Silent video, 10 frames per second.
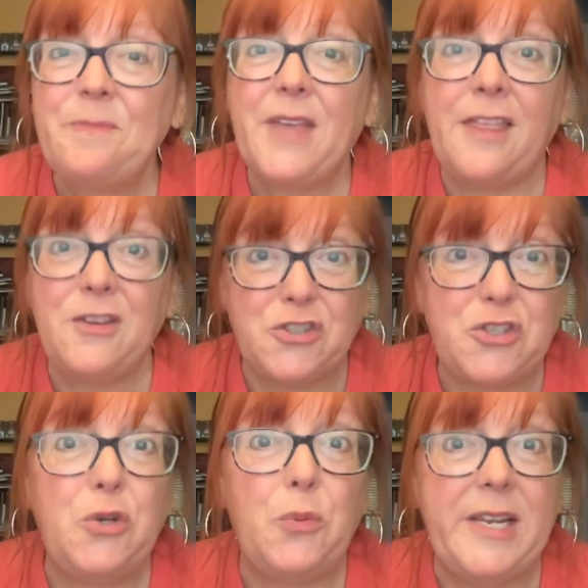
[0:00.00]
And there's
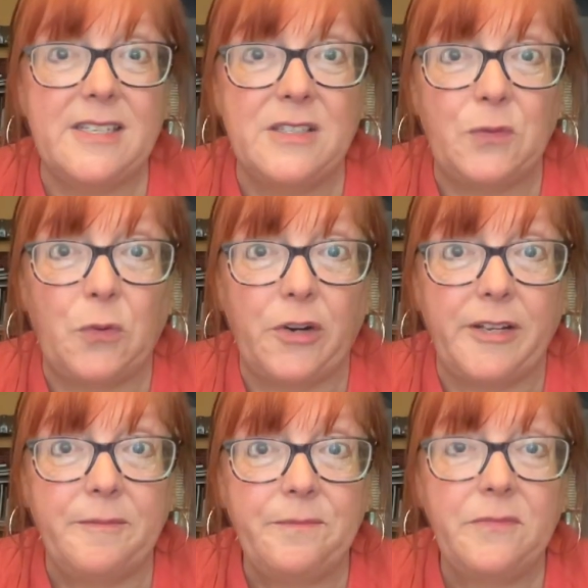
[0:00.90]
two reasons for it.
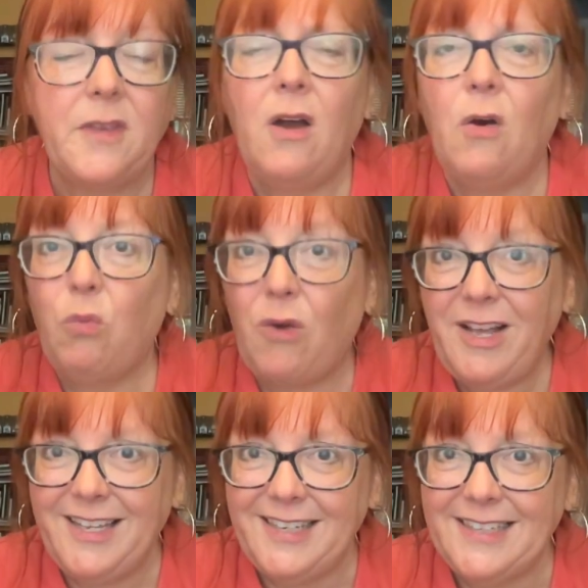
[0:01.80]

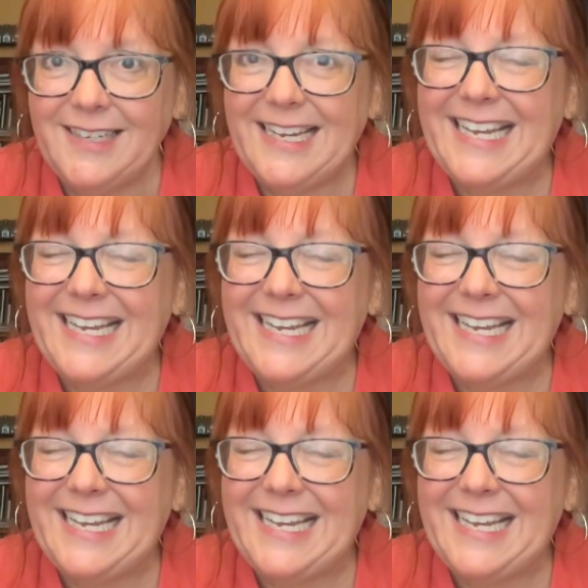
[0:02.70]
One